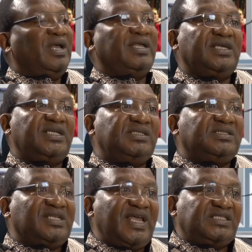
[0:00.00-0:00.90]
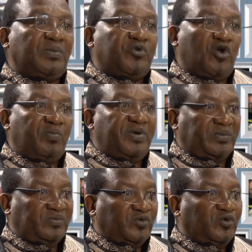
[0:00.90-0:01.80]
And then it creates a
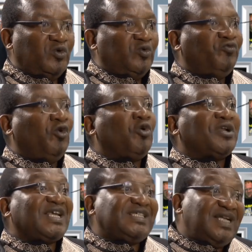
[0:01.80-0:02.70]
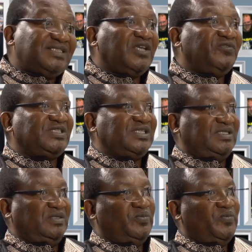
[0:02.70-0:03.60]
problem for correctional services.